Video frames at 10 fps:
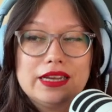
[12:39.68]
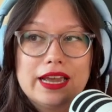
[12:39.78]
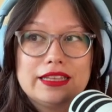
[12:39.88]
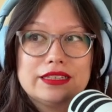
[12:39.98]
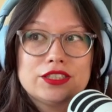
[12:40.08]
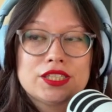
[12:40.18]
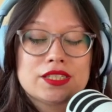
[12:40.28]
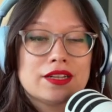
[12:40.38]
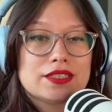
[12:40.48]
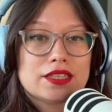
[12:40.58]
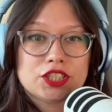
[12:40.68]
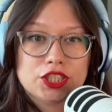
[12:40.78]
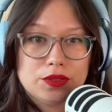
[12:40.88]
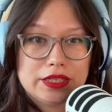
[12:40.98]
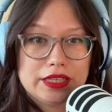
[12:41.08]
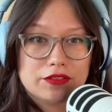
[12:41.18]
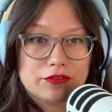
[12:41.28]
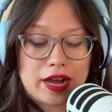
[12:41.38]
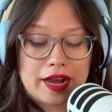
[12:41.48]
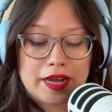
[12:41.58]
And then she's got such a unique
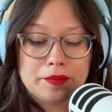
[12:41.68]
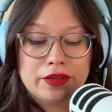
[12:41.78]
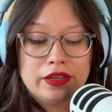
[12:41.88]
vibe